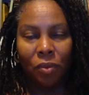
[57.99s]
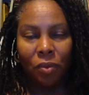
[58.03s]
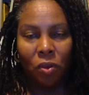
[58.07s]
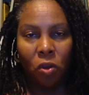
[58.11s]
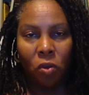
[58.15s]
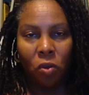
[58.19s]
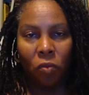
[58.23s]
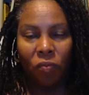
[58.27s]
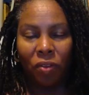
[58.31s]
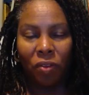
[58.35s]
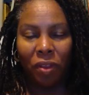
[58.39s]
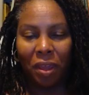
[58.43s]

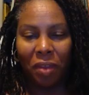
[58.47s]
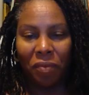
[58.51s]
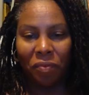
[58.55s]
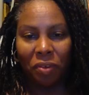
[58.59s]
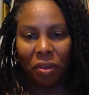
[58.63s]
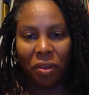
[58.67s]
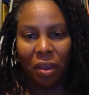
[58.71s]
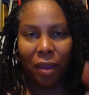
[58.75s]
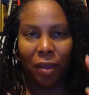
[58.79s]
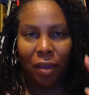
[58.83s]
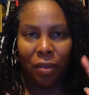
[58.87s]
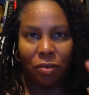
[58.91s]
Hopefully, I
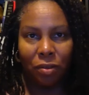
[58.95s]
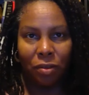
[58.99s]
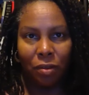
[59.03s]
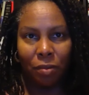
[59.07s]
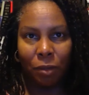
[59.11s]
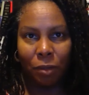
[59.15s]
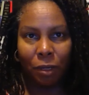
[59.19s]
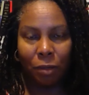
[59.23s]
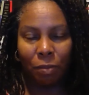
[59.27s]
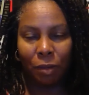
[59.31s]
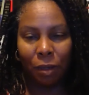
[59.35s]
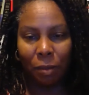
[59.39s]
haven't gotten too
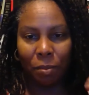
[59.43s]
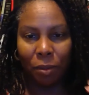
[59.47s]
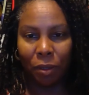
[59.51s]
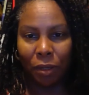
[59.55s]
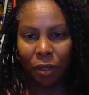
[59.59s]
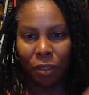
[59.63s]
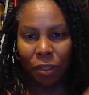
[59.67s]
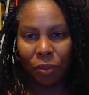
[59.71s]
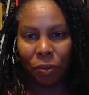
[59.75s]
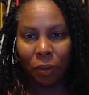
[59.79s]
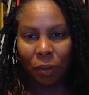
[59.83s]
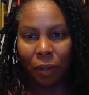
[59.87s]
many people
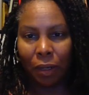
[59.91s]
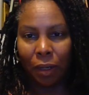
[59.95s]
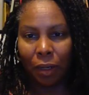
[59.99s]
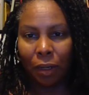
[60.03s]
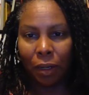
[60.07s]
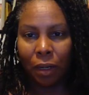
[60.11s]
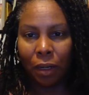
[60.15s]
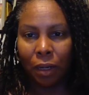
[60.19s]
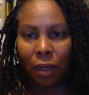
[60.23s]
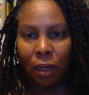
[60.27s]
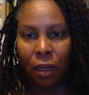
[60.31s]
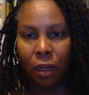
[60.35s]
on
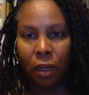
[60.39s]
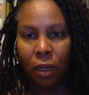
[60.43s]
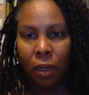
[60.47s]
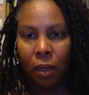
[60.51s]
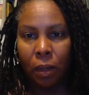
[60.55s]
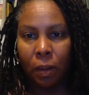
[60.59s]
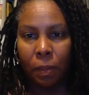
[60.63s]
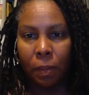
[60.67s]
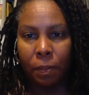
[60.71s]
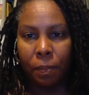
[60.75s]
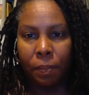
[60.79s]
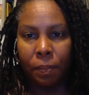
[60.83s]
Twitter,
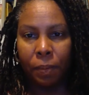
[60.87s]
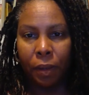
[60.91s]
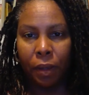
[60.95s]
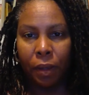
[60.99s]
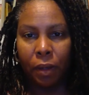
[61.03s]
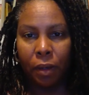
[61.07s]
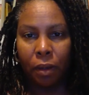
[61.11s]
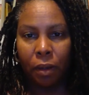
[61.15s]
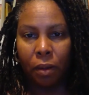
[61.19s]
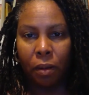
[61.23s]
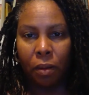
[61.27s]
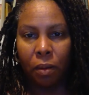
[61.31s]

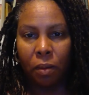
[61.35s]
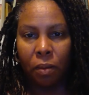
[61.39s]
but